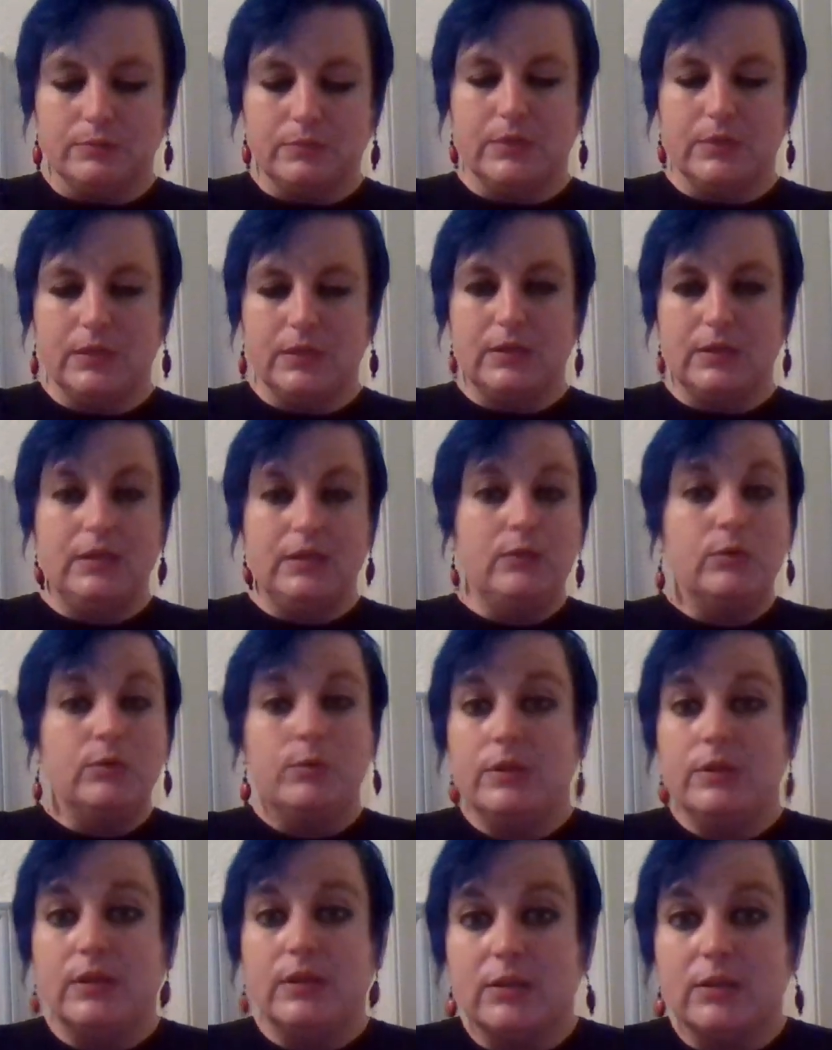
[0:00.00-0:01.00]
he would have
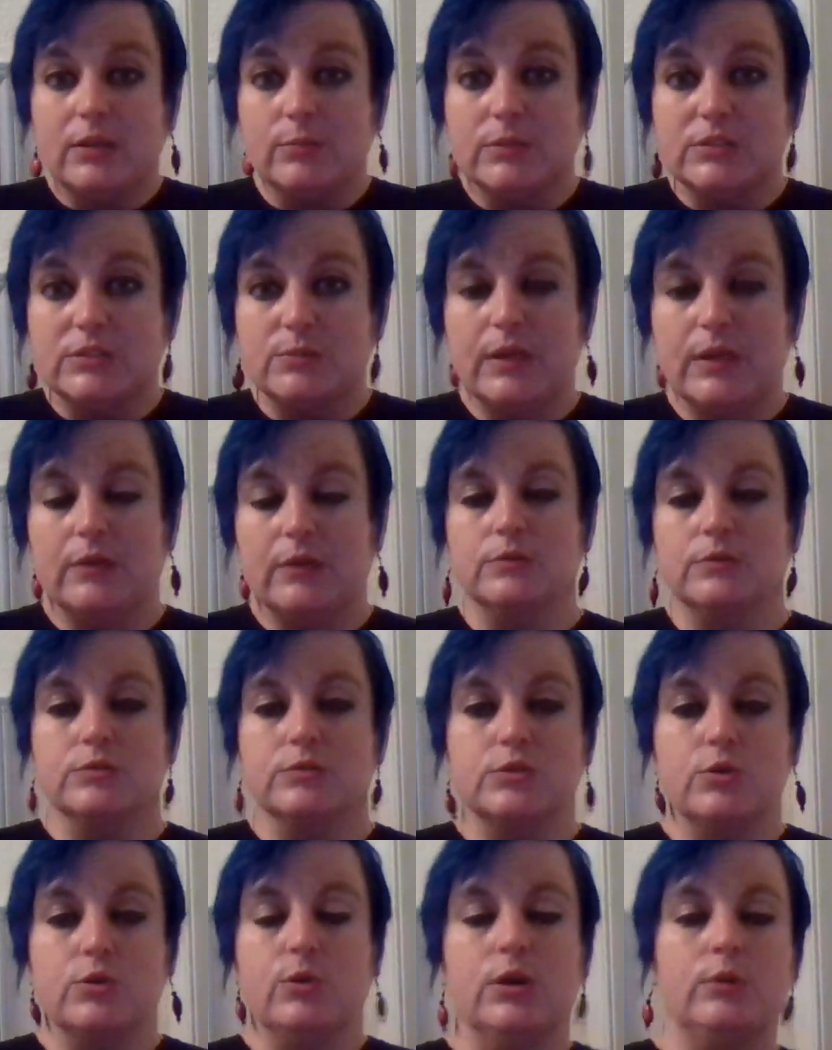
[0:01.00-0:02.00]
been like a Miss Manners,
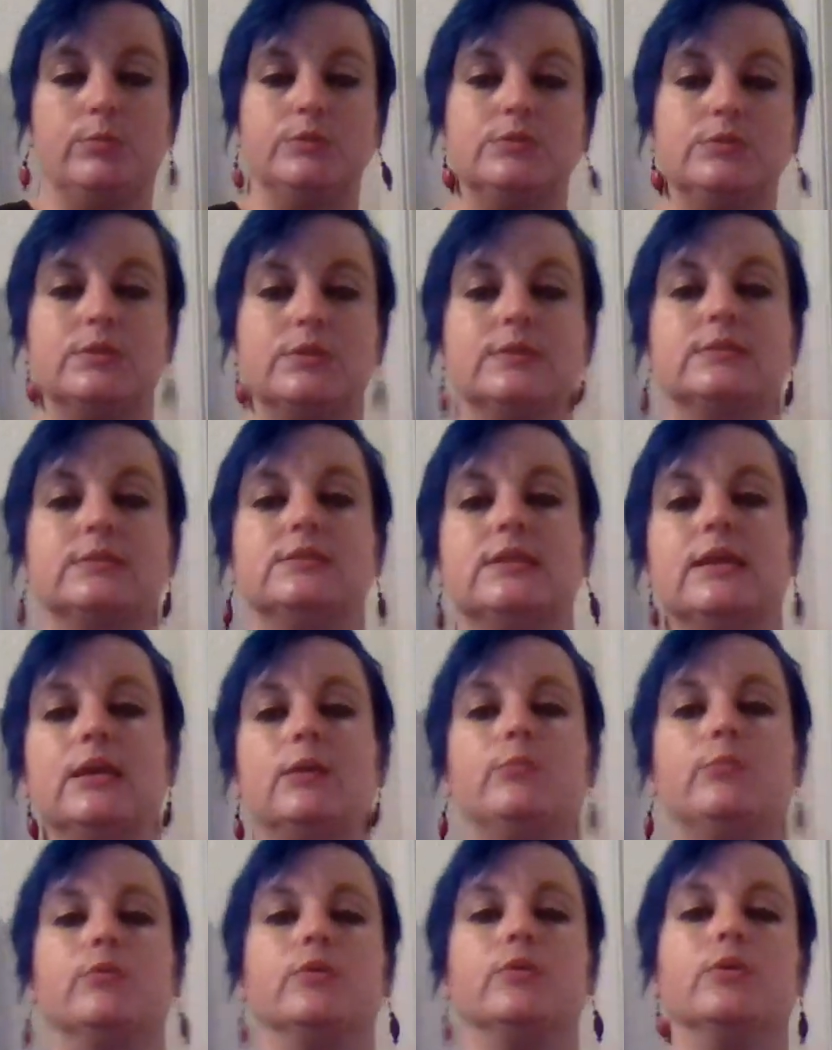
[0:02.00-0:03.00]
no elbows on the
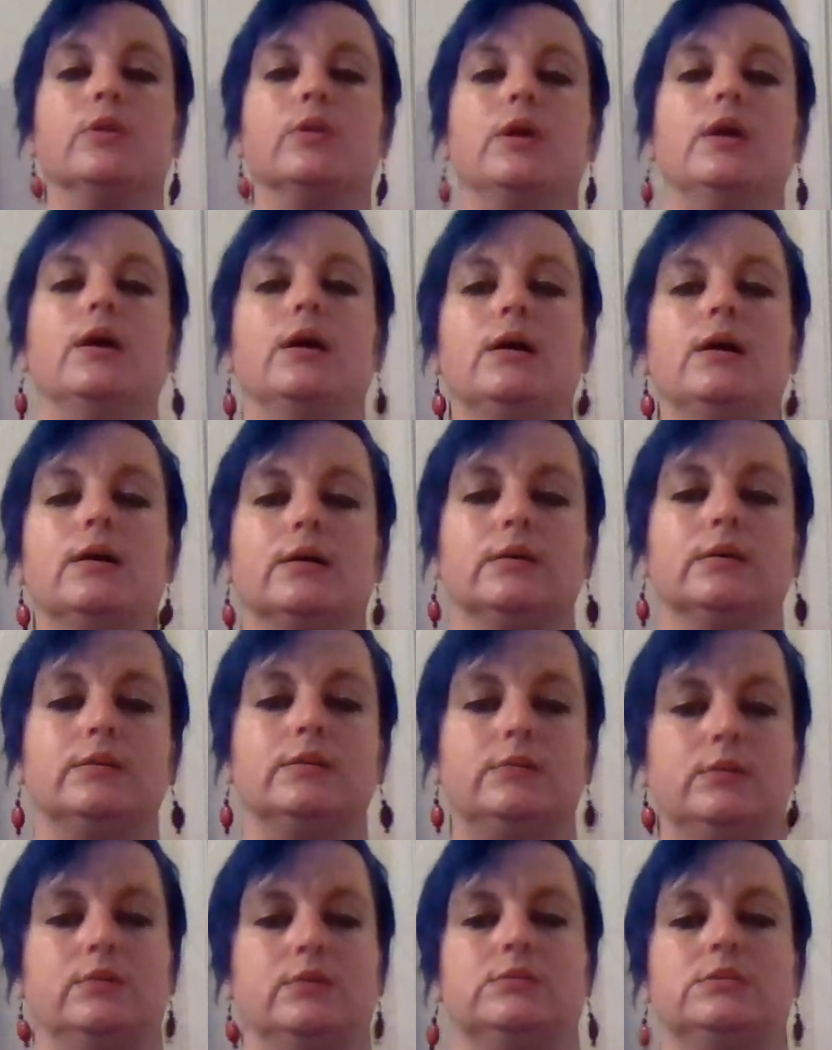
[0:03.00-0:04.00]
table,
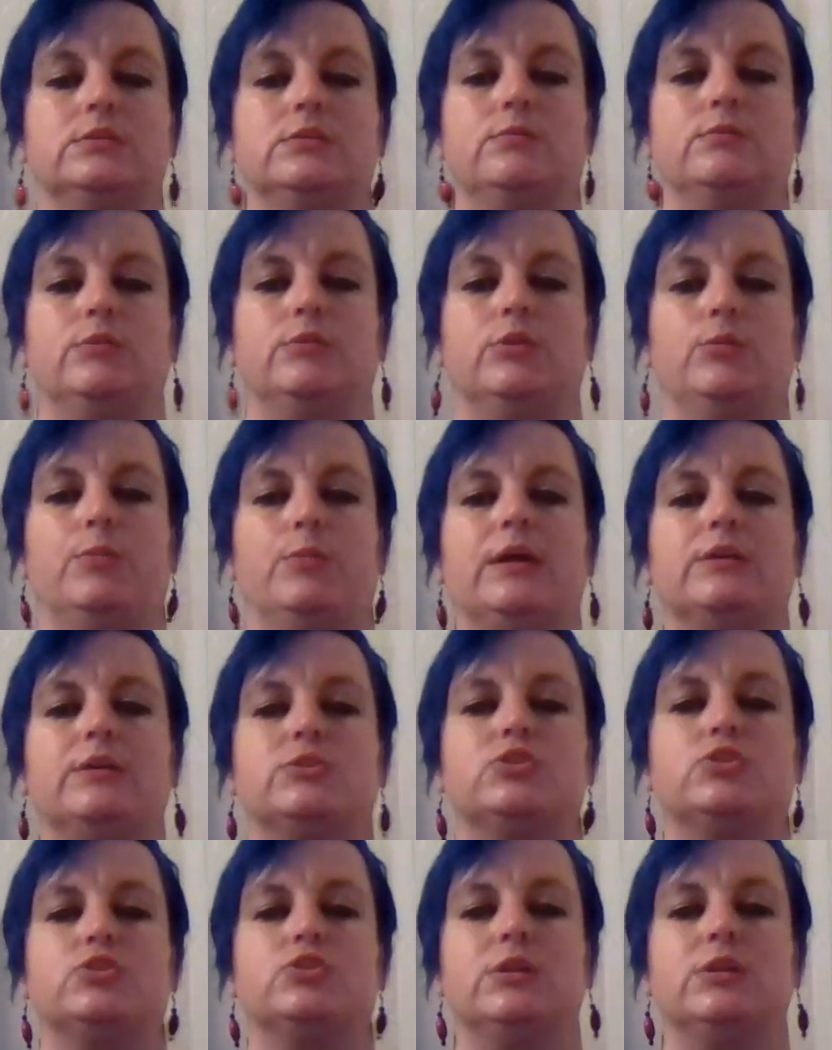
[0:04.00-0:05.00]
sit with your back
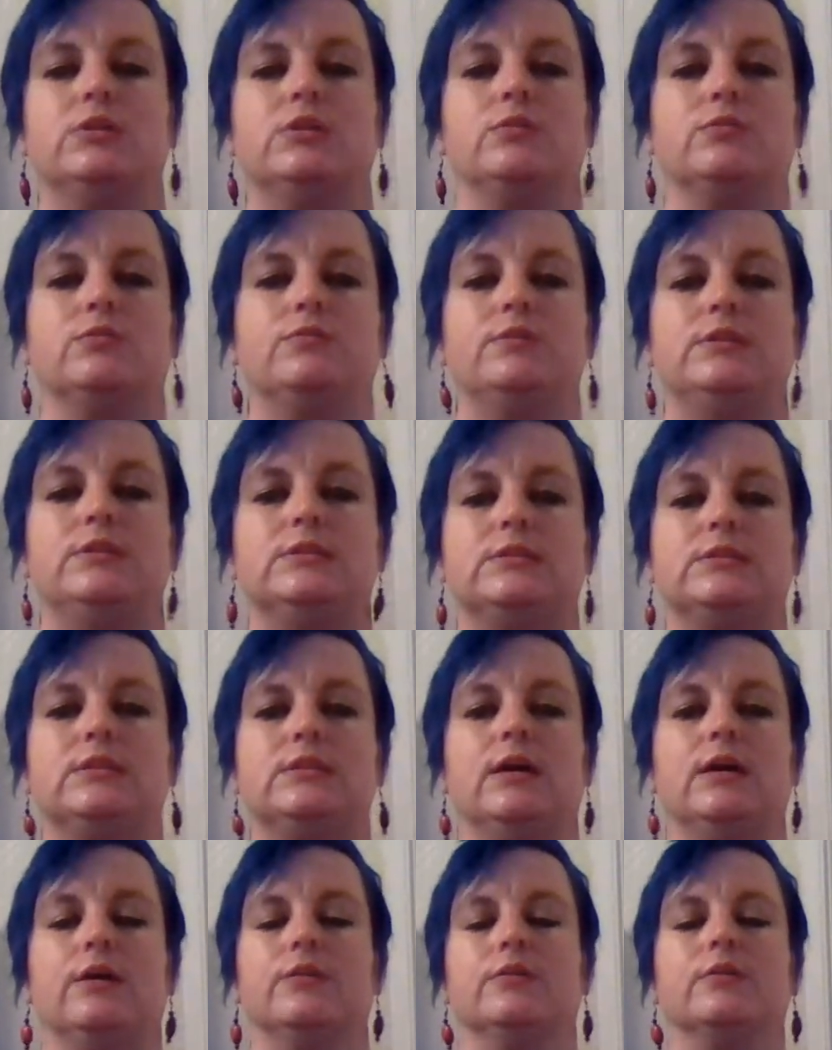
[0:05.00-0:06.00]
straight and your feet
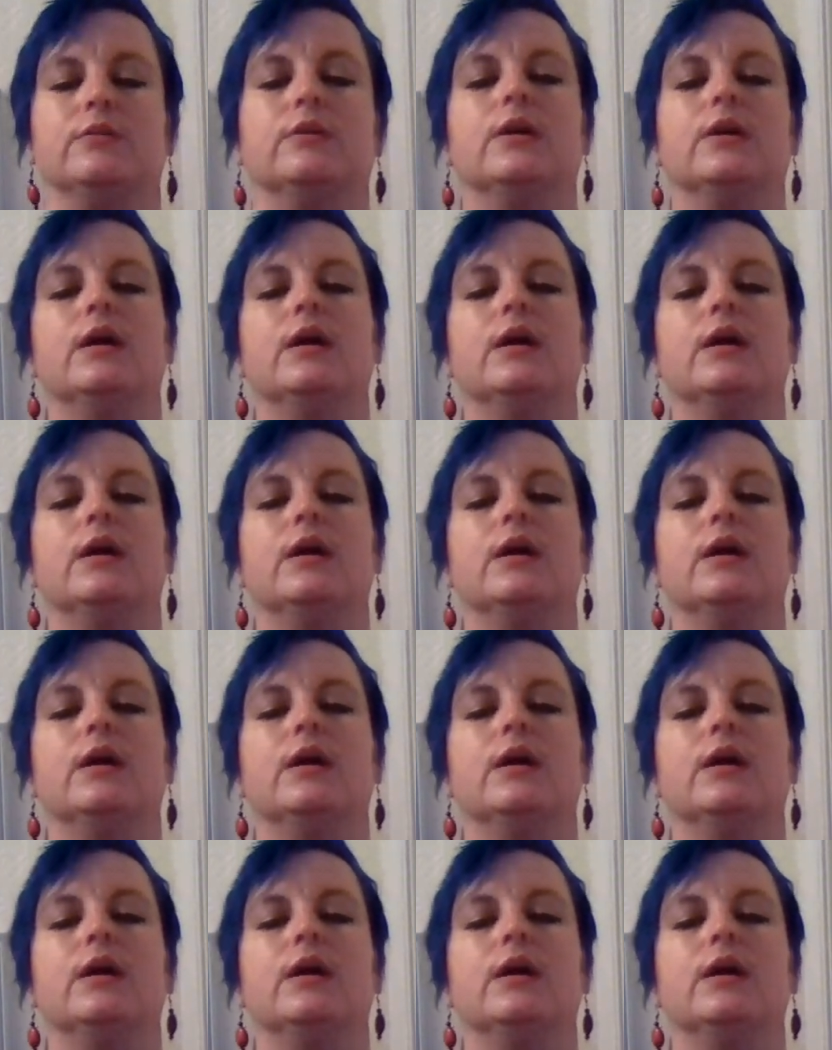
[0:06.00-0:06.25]
together.